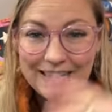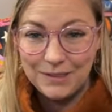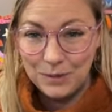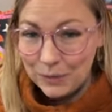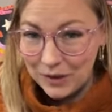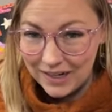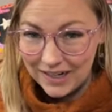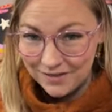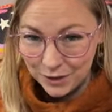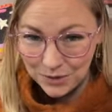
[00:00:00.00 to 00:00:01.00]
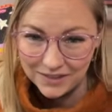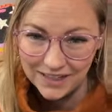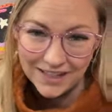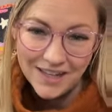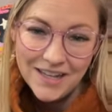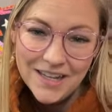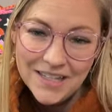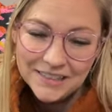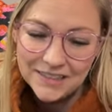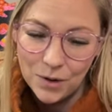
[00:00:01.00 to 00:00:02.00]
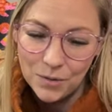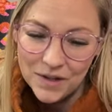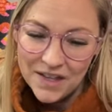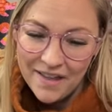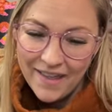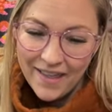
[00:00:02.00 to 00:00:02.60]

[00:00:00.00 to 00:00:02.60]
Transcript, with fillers: Next week, we're going to cover quilting. So,